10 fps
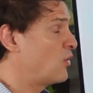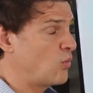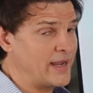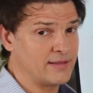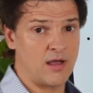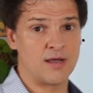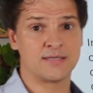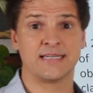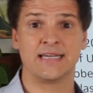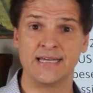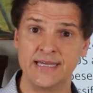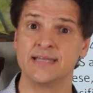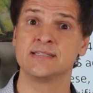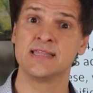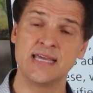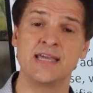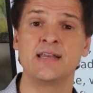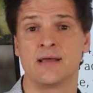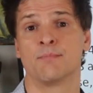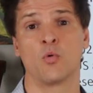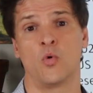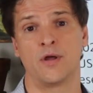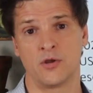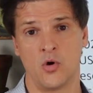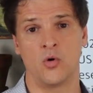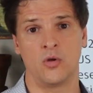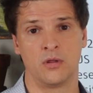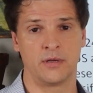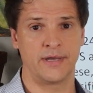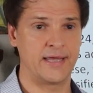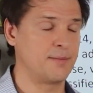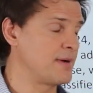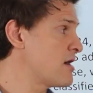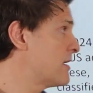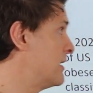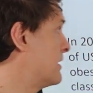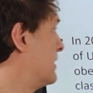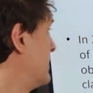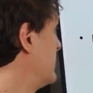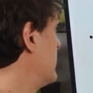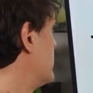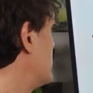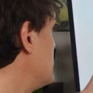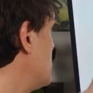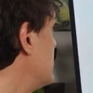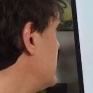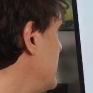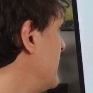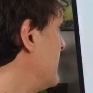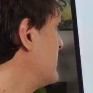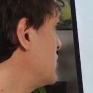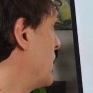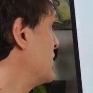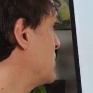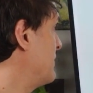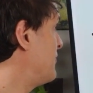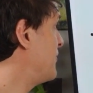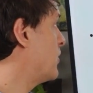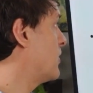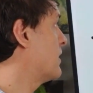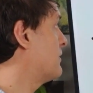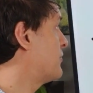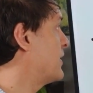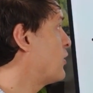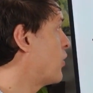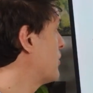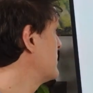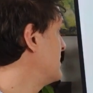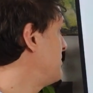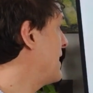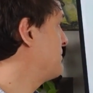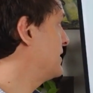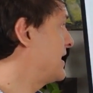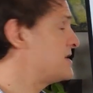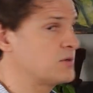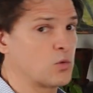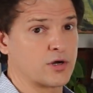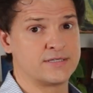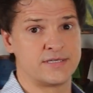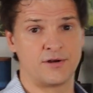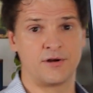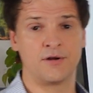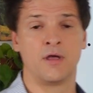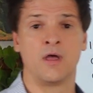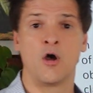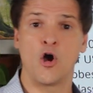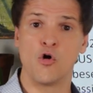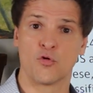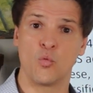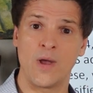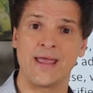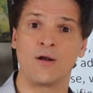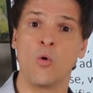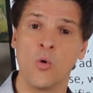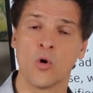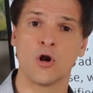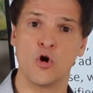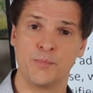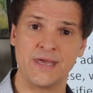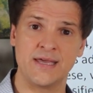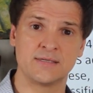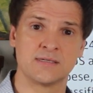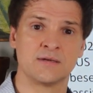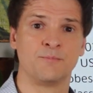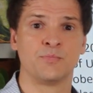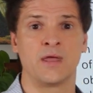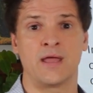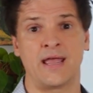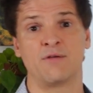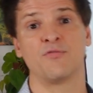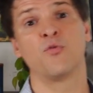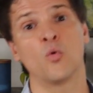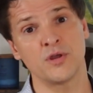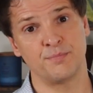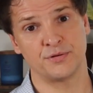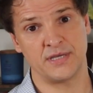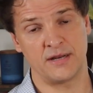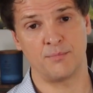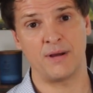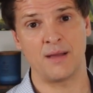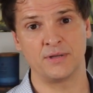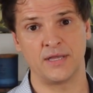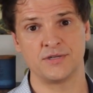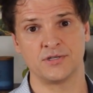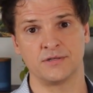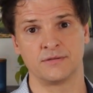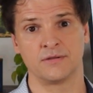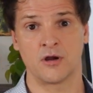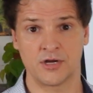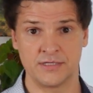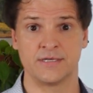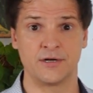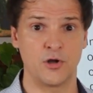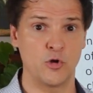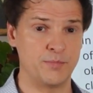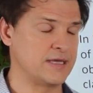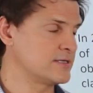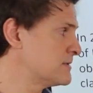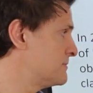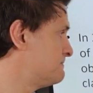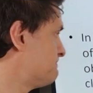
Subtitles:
weight loss is the number one goal in America. So as you can see here in 2024, 3/4 of the population were considered overweight or obese, and 40% of the population are considered obese.